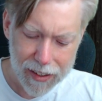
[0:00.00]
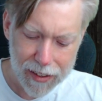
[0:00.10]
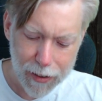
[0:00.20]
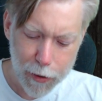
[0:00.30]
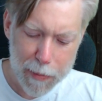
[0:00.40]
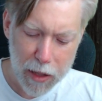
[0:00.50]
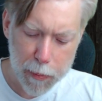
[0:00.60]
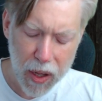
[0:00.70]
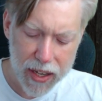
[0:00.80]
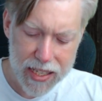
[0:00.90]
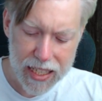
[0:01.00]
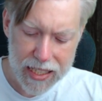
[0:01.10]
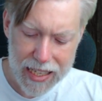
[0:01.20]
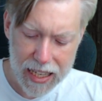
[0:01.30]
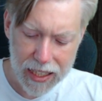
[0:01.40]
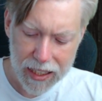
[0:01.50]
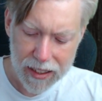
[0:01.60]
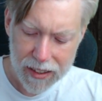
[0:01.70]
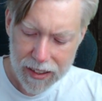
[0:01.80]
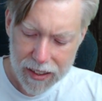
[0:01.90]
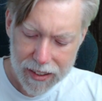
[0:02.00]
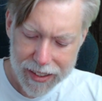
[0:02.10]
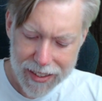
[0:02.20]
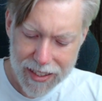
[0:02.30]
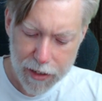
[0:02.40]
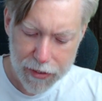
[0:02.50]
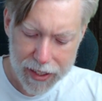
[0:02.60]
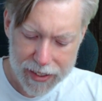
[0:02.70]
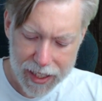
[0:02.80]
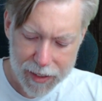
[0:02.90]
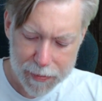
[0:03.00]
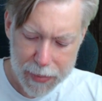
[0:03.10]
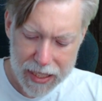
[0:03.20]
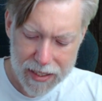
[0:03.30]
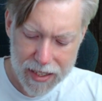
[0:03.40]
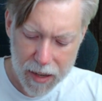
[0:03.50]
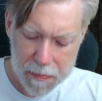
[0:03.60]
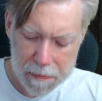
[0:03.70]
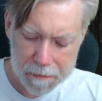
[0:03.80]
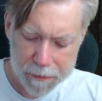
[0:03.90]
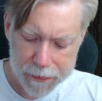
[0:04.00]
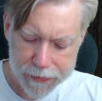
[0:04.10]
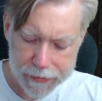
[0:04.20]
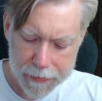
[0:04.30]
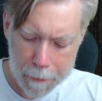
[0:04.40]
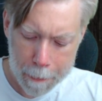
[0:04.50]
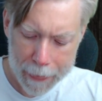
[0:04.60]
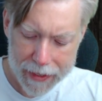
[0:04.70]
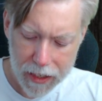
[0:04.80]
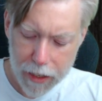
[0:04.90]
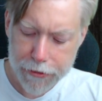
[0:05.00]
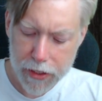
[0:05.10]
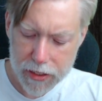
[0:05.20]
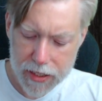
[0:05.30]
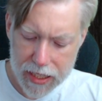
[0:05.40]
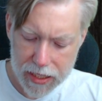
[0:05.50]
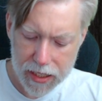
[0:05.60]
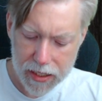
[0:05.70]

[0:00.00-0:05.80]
or the mouth pi cc, stuff like that. But it's I followed the